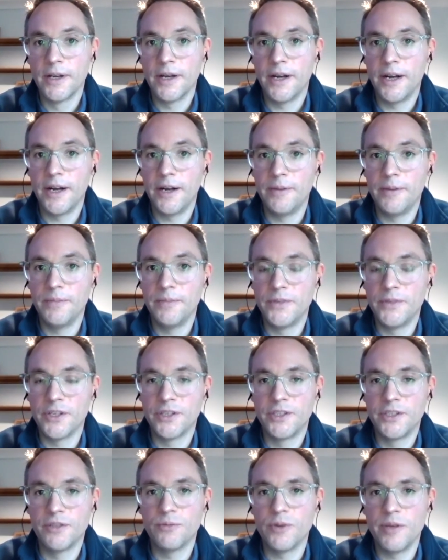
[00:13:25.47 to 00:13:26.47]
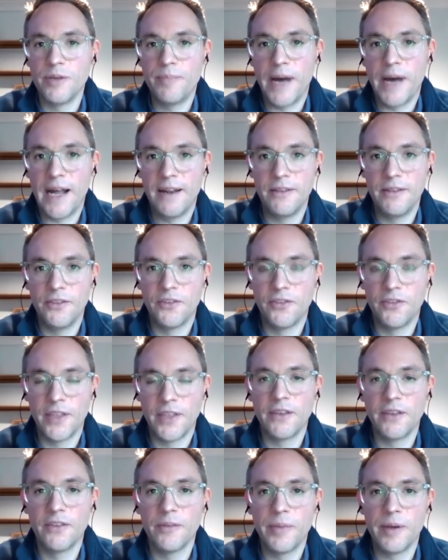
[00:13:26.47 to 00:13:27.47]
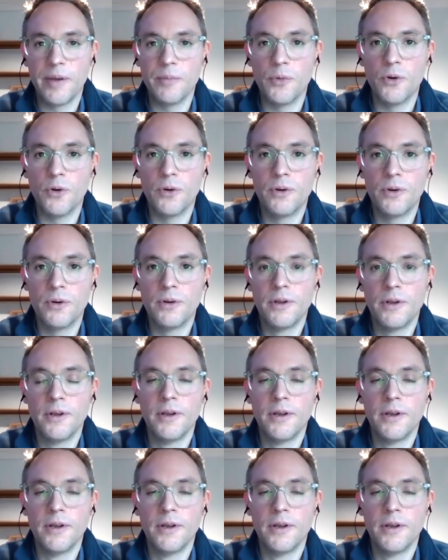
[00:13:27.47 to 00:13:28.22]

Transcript: um, just to rebalance things a bit more.